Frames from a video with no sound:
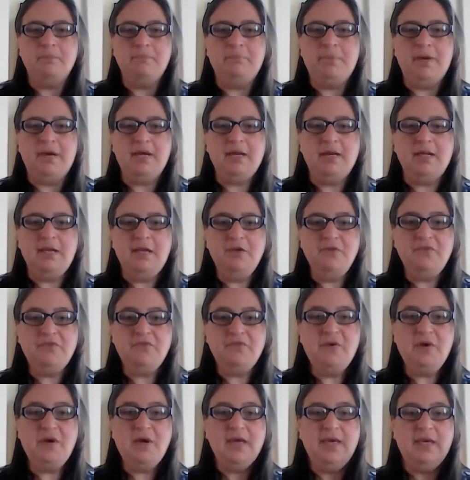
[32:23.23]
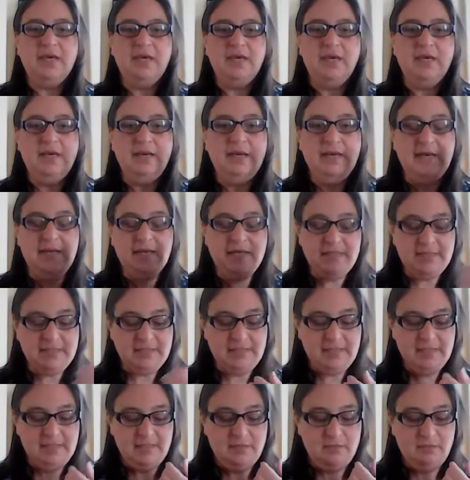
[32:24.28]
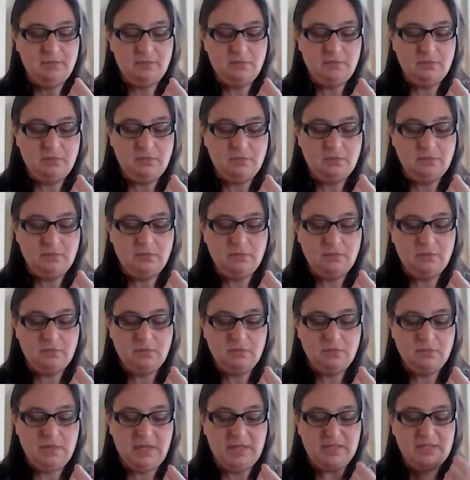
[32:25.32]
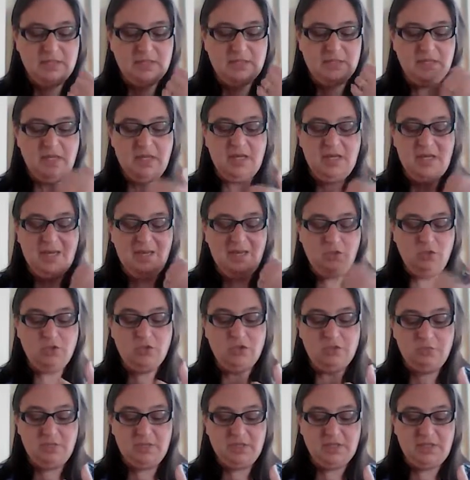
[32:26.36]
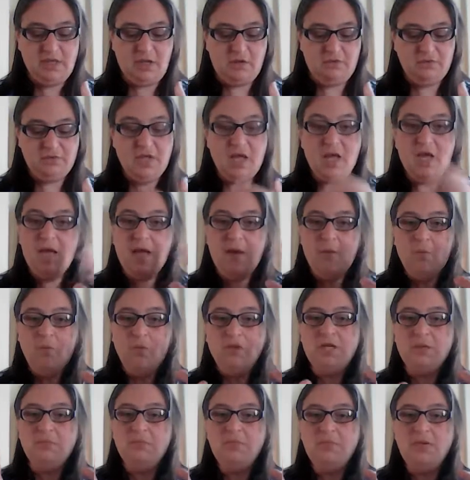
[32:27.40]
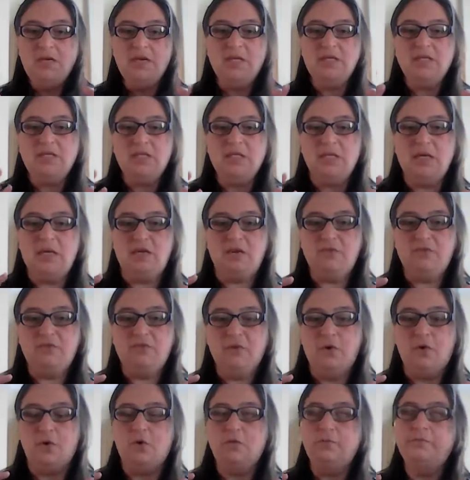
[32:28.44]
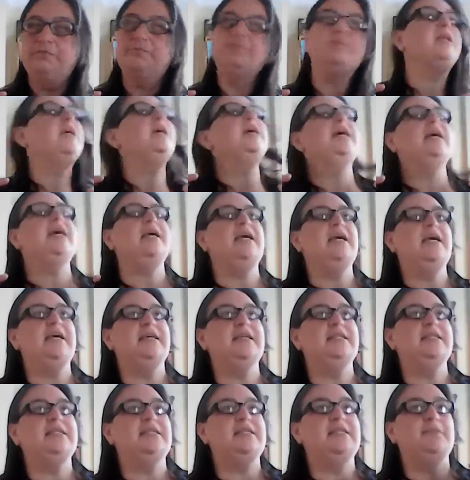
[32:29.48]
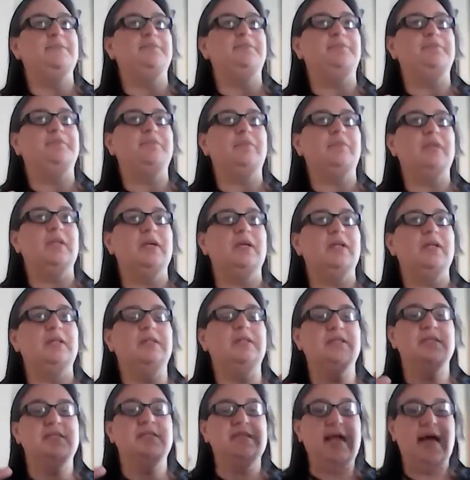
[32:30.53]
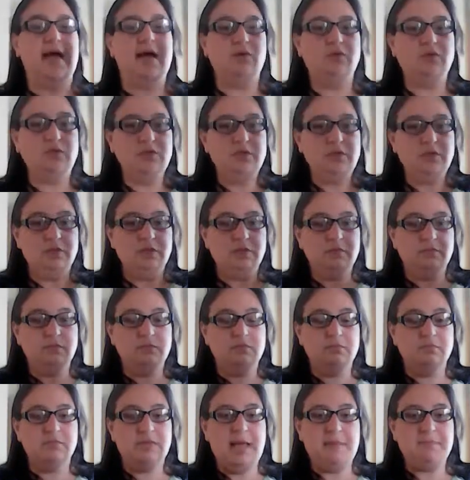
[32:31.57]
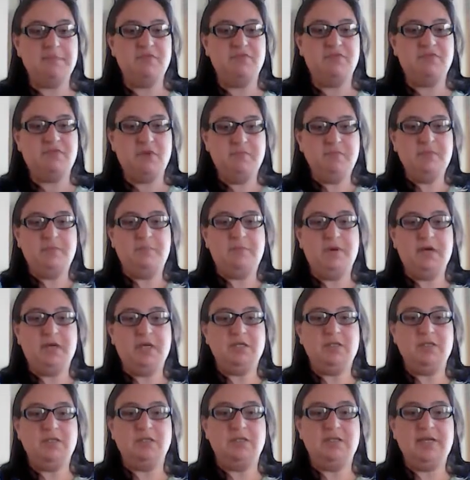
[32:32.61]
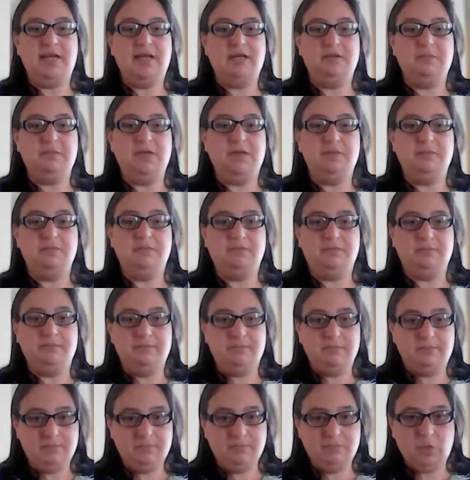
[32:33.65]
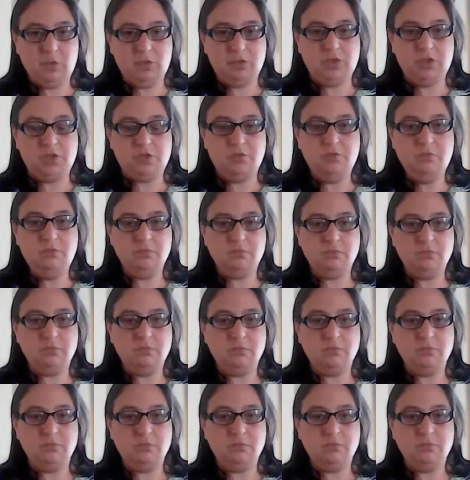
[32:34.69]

But if I listen and sing into myself, what I'm listening for is the sound coming from the person telling me what to do.